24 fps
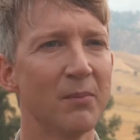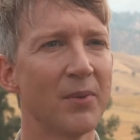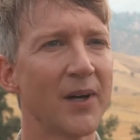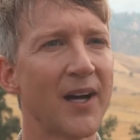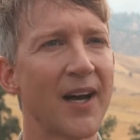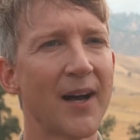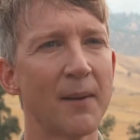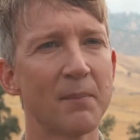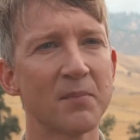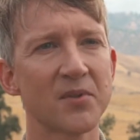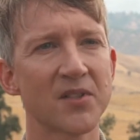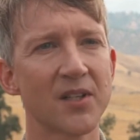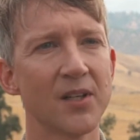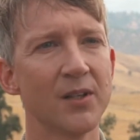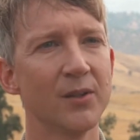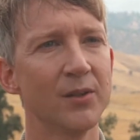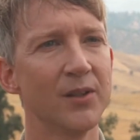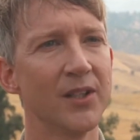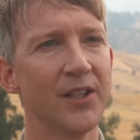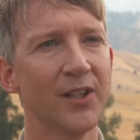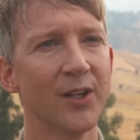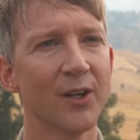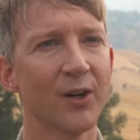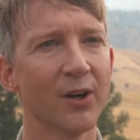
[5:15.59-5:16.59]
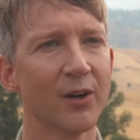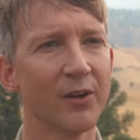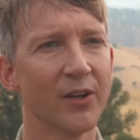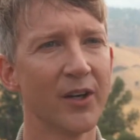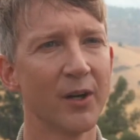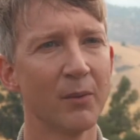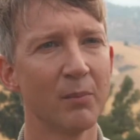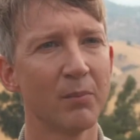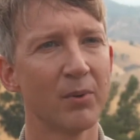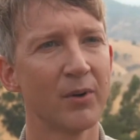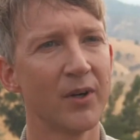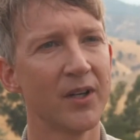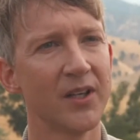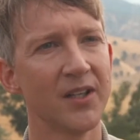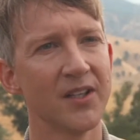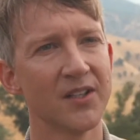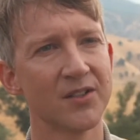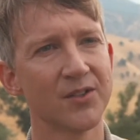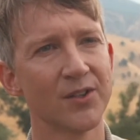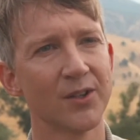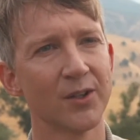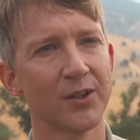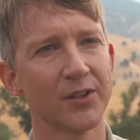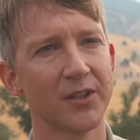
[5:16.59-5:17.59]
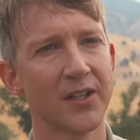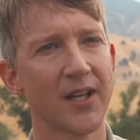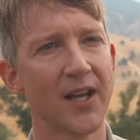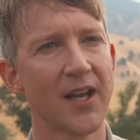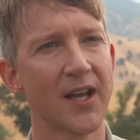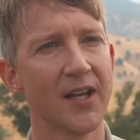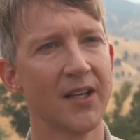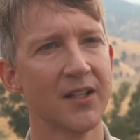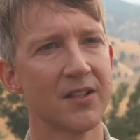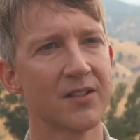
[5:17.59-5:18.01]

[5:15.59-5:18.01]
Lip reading: But absolutely not. No, print is not dead.